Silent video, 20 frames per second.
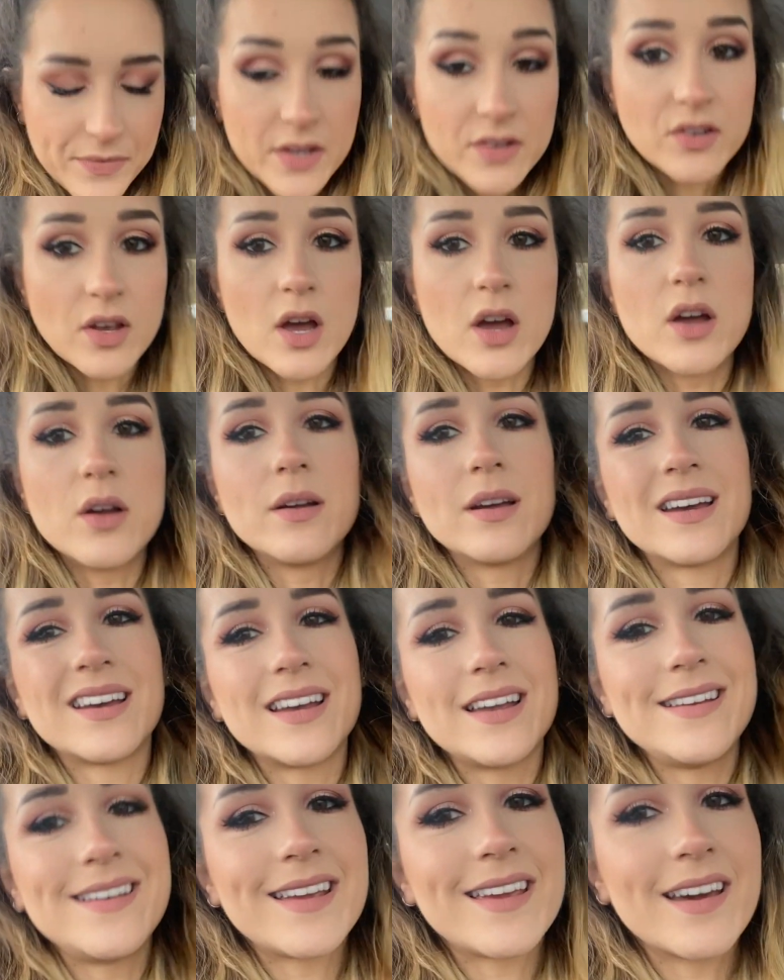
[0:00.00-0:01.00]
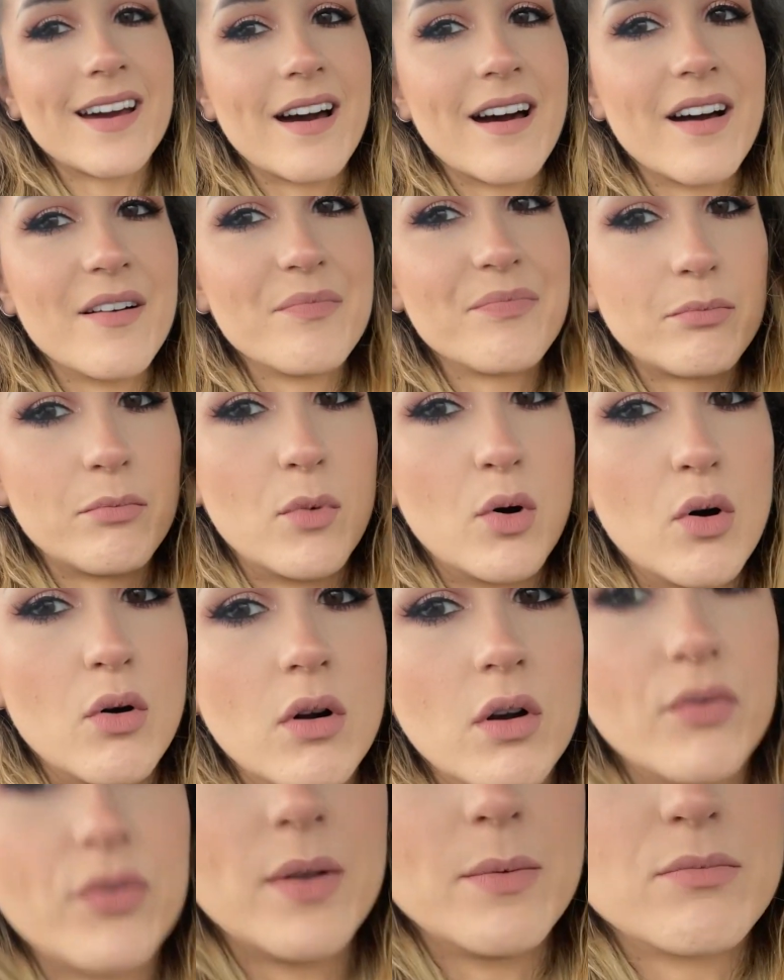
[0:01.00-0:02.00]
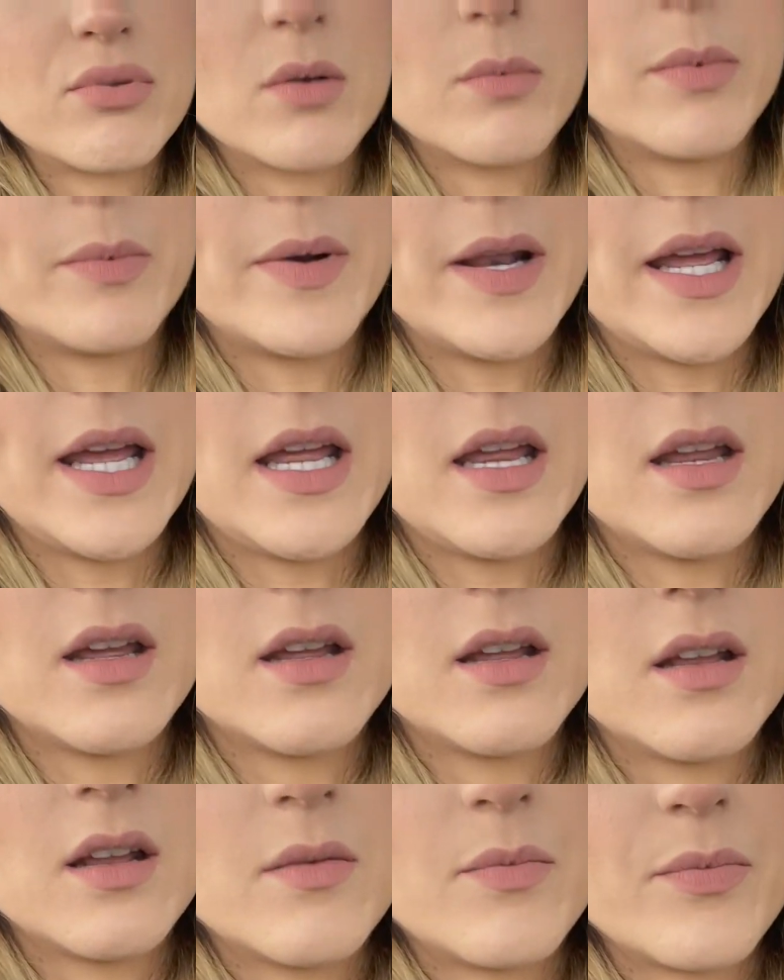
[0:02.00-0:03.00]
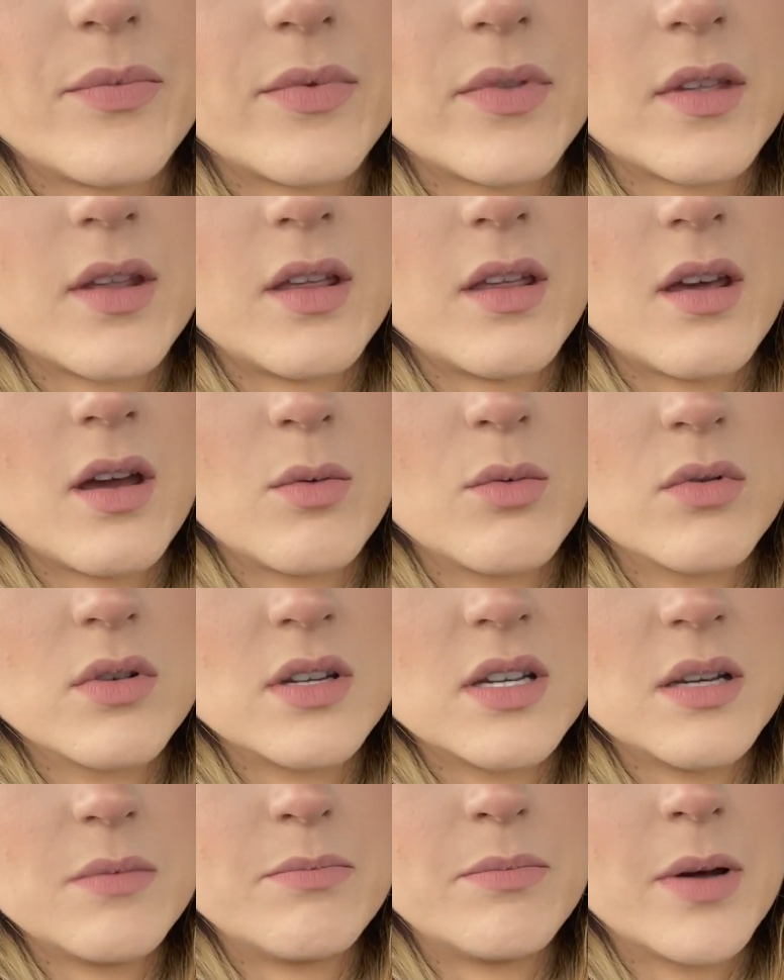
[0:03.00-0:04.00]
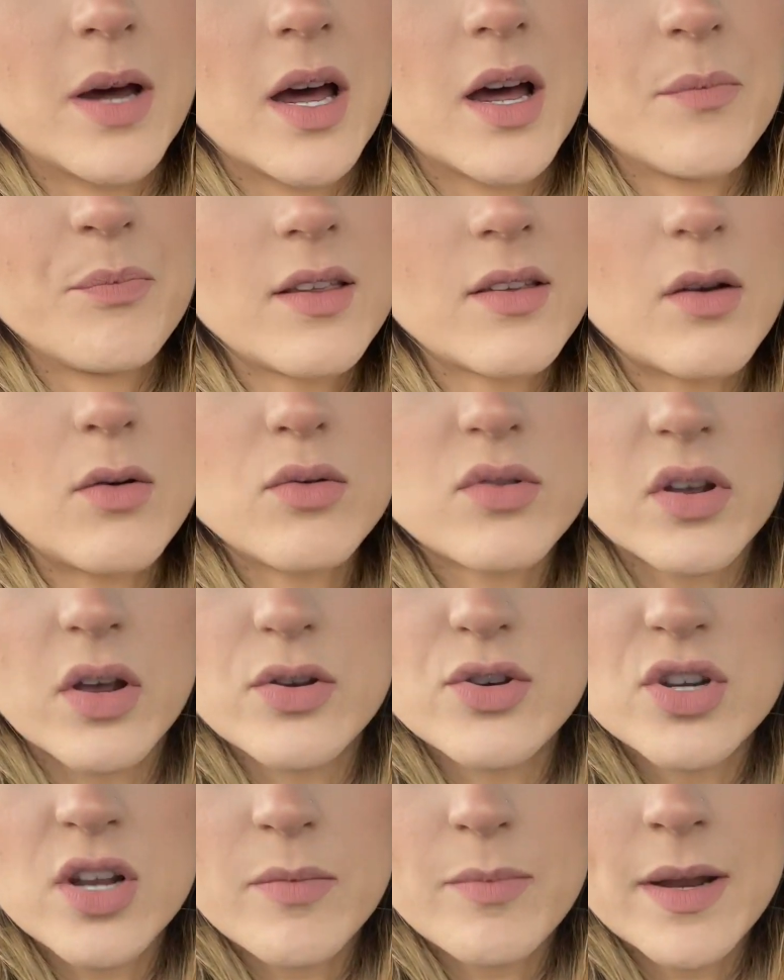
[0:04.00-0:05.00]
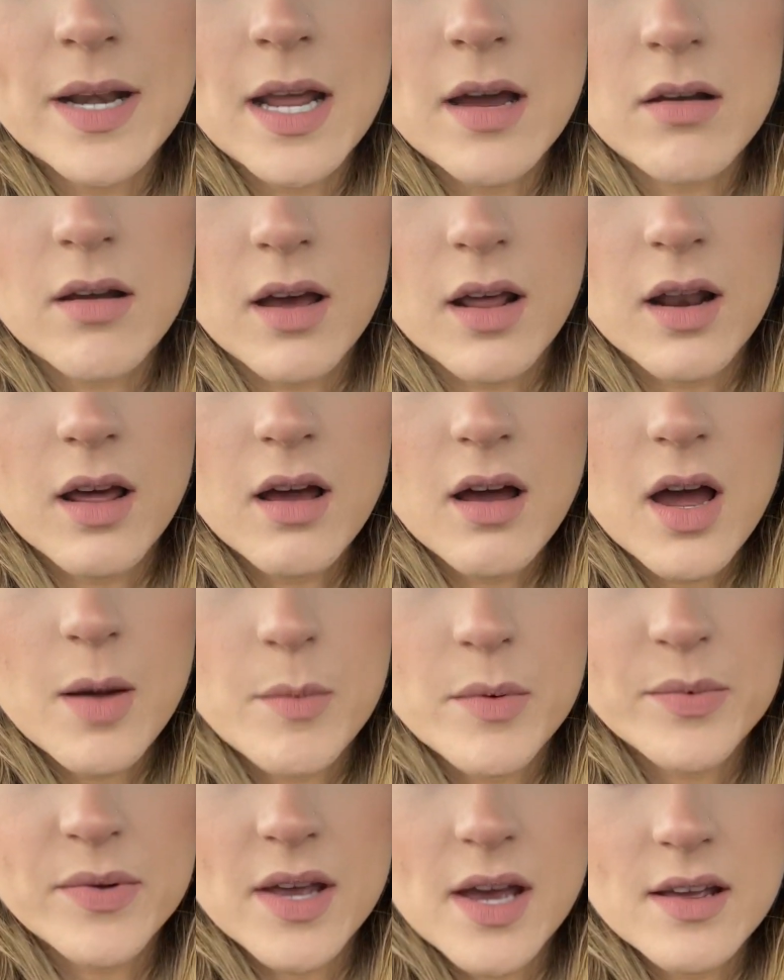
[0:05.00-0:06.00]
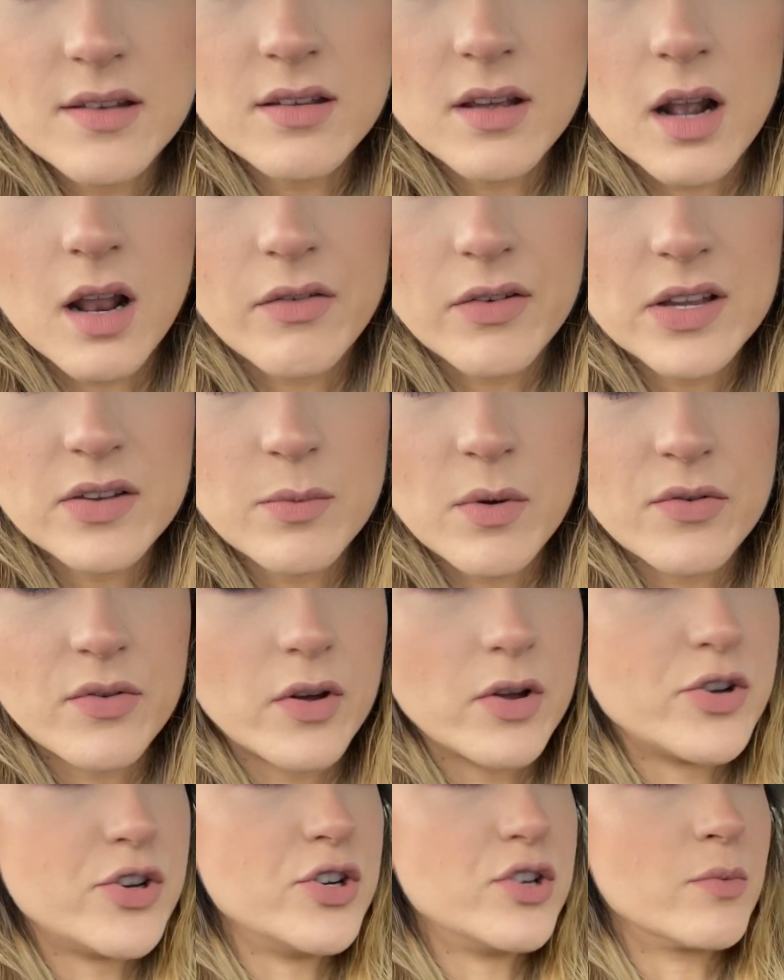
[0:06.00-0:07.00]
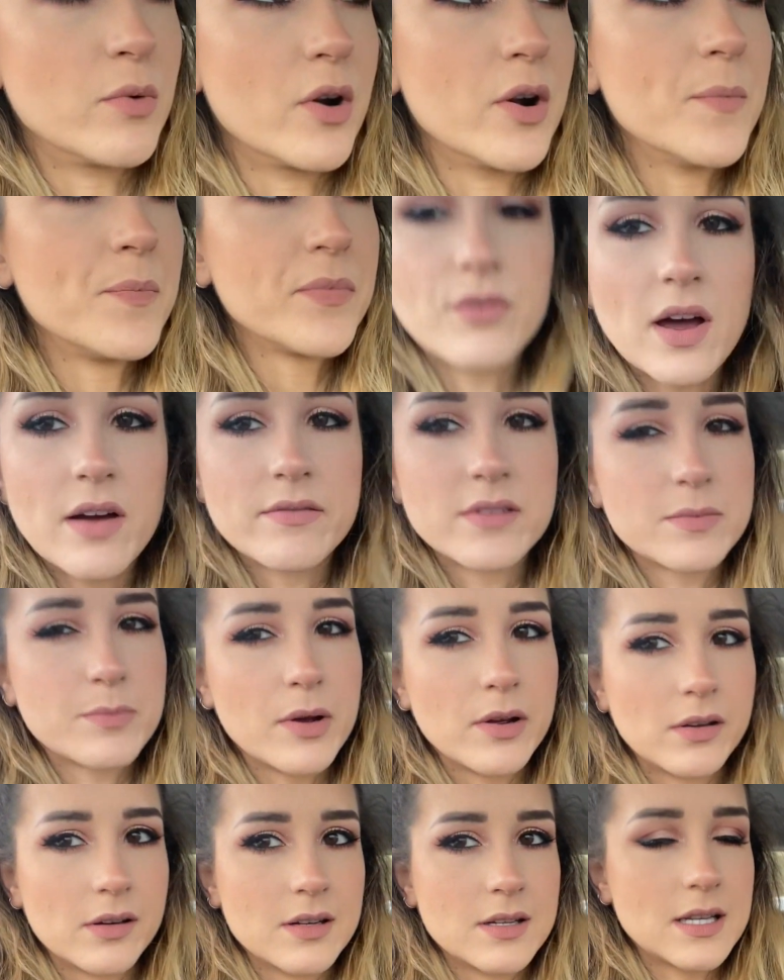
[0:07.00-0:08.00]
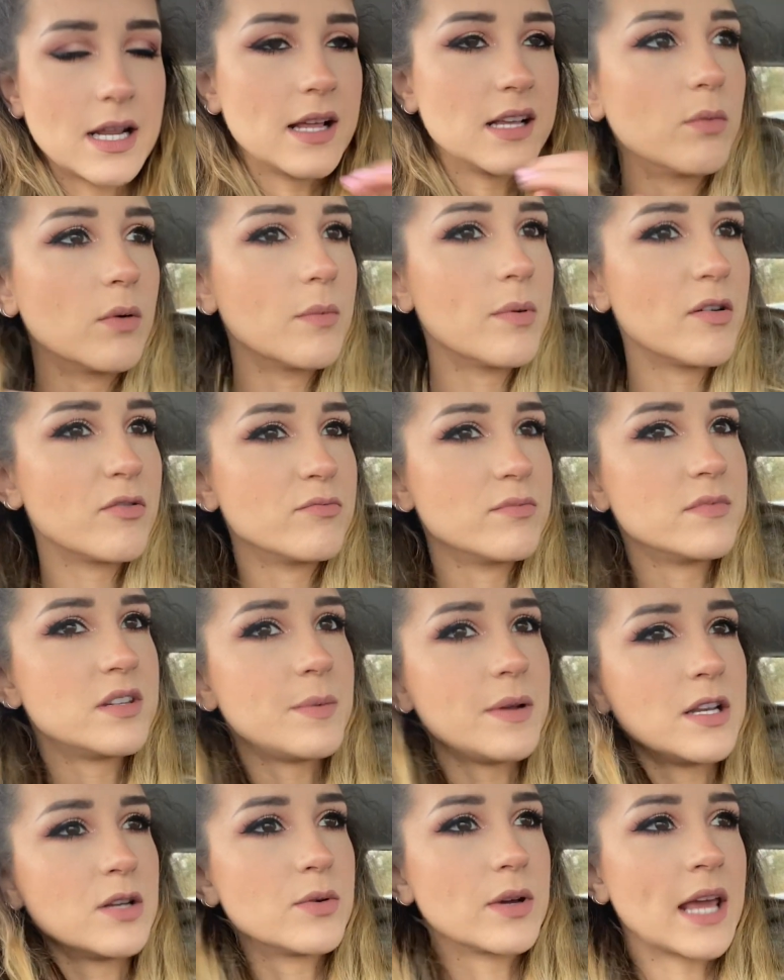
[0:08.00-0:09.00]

so he did cut more off than probably I wanted. But also, do you love my nail colour? I'm obsessed. I love it. It's my photo shoot tomorrow. I haven't spoken to it. well, apart from speaking to a